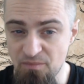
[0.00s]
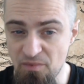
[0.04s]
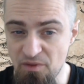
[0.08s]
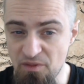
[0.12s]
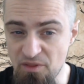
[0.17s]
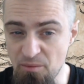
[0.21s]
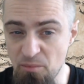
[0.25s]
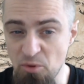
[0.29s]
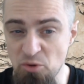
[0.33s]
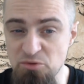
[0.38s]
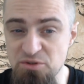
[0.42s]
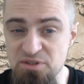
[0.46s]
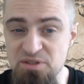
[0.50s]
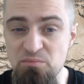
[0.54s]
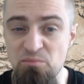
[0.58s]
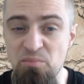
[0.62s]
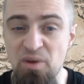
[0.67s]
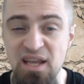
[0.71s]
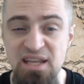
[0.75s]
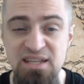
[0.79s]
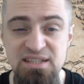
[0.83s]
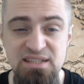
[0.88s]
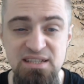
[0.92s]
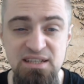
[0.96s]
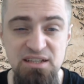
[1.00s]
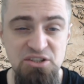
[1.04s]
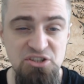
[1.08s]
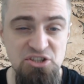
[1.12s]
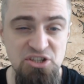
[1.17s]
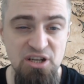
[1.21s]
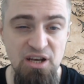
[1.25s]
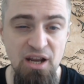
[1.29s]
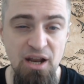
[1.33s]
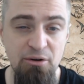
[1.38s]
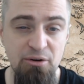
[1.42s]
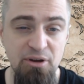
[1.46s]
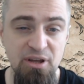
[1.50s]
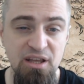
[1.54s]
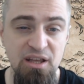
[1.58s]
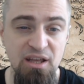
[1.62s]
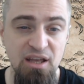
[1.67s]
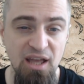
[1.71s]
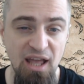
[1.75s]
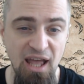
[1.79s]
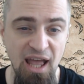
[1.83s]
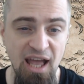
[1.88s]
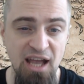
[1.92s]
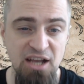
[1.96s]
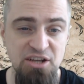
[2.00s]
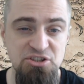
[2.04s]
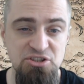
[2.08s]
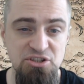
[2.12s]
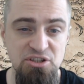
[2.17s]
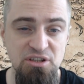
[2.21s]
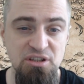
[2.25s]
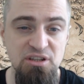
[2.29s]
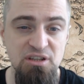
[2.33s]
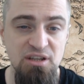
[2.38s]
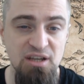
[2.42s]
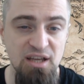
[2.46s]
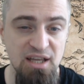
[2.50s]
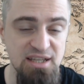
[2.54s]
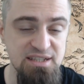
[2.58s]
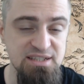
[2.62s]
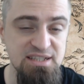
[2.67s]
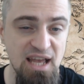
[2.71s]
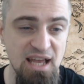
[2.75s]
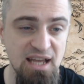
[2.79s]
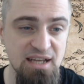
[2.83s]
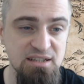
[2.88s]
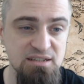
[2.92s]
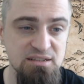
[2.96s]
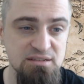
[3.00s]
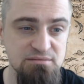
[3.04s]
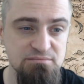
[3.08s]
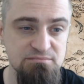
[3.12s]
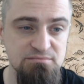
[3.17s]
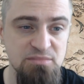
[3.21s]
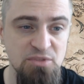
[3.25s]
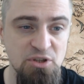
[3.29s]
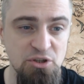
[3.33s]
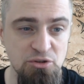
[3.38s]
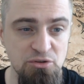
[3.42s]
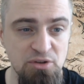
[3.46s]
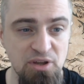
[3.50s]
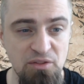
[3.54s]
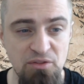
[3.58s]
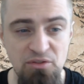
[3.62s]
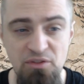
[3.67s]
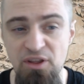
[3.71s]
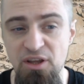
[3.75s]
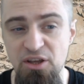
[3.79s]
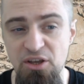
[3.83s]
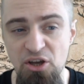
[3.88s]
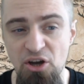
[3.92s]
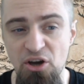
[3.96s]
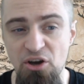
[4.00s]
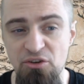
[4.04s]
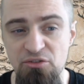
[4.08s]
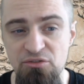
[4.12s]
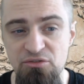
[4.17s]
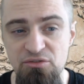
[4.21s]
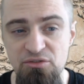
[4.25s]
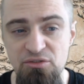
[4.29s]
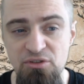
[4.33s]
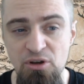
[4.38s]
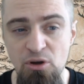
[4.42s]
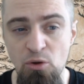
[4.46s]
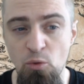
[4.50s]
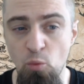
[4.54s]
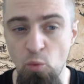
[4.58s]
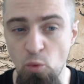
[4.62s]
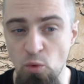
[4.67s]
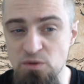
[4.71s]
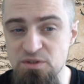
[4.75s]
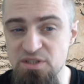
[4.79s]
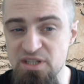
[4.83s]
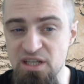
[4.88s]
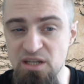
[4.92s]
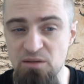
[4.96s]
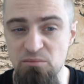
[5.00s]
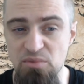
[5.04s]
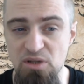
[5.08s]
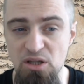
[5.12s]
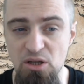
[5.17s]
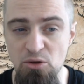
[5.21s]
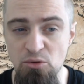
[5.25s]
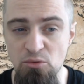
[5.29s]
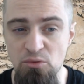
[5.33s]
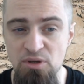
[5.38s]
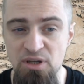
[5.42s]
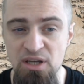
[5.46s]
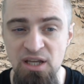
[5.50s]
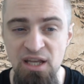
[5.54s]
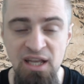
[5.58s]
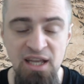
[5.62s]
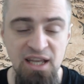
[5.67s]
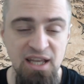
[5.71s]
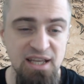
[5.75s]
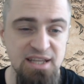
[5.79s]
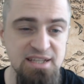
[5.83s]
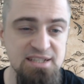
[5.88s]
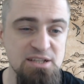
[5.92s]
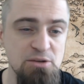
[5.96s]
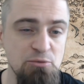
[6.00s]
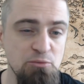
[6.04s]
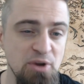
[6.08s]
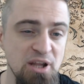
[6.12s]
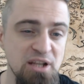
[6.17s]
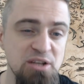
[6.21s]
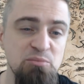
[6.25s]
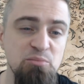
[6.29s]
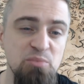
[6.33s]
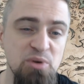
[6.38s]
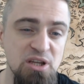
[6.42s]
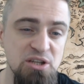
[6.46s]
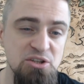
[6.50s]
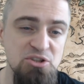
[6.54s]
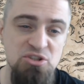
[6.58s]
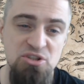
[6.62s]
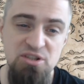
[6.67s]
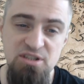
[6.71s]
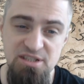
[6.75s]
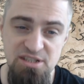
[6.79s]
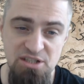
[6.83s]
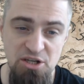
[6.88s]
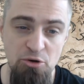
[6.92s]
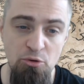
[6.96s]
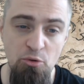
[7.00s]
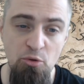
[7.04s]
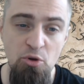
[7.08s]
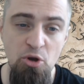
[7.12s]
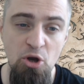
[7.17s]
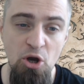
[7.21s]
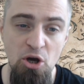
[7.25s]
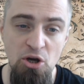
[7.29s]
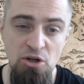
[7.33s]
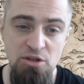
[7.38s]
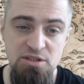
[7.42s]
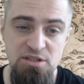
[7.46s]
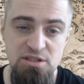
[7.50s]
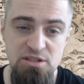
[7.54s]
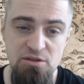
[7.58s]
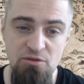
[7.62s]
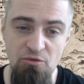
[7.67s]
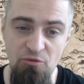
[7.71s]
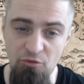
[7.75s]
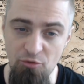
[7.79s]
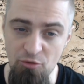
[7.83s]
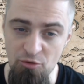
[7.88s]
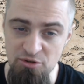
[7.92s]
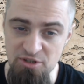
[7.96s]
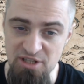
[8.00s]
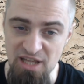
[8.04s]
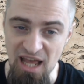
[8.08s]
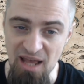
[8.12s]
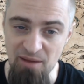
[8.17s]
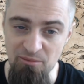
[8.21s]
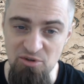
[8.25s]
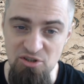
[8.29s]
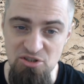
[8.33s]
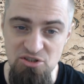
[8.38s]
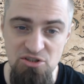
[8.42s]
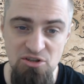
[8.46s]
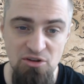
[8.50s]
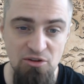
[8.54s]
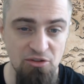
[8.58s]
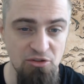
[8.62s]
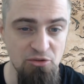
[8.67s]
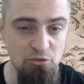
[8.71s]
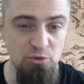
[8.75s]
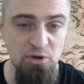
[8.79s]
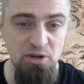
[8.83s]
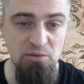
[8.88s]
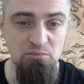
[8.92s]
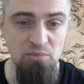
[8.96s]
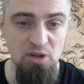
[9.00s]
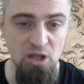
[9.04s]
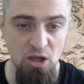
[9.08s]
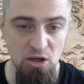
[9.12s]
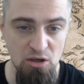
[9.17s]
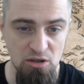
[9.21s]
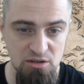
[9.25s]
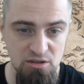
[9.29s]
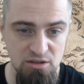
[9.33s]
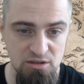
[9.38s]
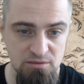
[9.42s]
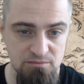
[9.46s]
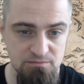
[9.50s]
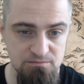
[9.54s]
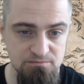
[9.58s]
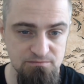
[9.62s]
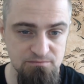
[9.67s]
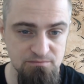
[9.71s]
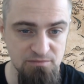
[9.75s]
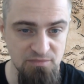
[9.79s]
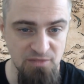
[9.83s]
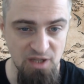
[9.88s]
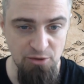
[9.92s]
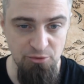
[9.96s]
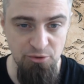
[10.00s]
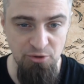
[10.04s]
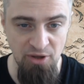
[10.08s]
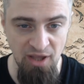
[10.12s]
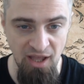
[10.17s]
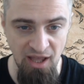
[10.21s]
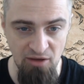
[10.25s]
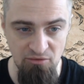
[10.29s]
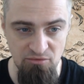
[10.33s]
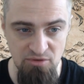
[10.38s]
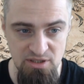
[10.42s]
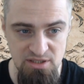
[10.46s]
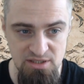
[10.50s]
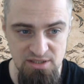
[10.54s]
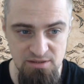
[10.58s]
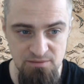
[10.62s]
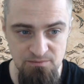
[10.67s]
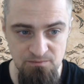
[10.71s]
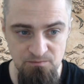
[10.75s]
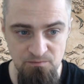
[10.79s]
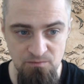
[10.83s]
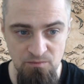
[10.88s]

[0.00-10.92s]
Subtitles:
The most basic generic action attack you can think of, Wounding Blow, is a red pitch, 0 cost, 4 damage, 3 block. There you have it.